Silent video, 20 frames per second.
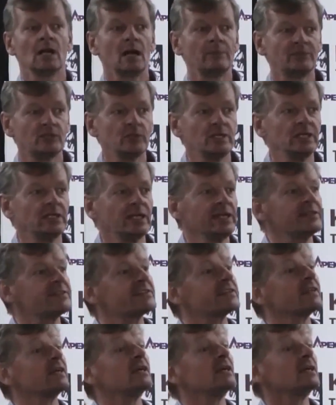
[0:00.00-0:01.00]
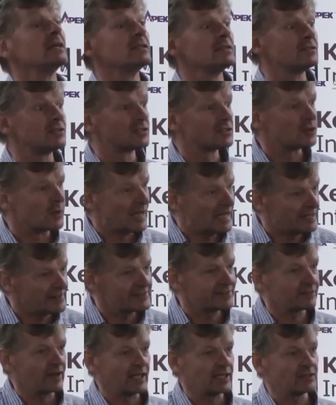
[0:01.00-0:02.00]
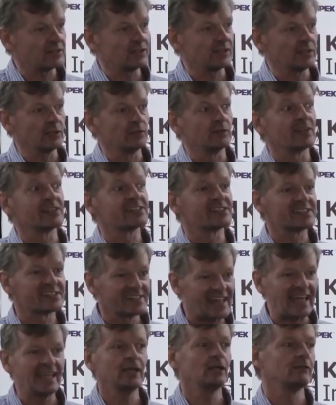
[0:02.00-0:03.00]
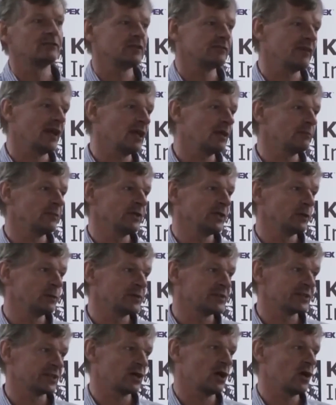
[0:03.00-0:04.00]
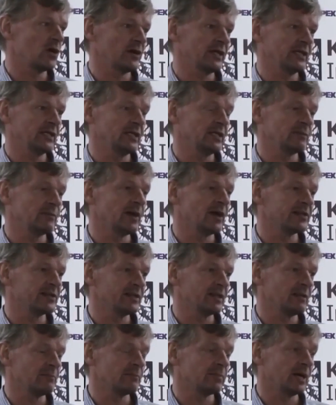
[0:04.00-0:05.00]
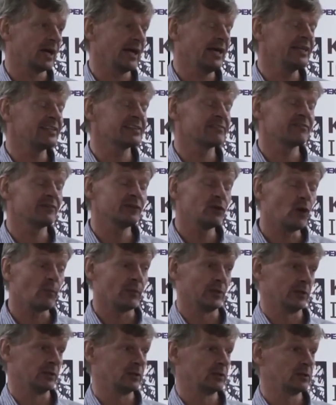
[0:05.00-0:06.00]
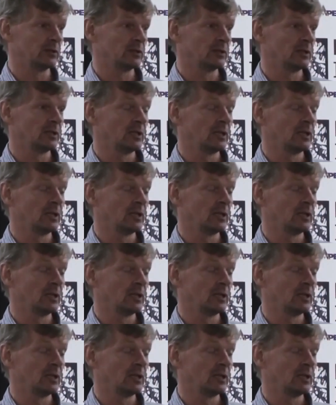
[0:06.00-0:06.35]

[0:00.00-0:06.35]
I'm doing this to illustrate to you the scale of development that was occurring in the Abbasid Empire. It's phenomenal.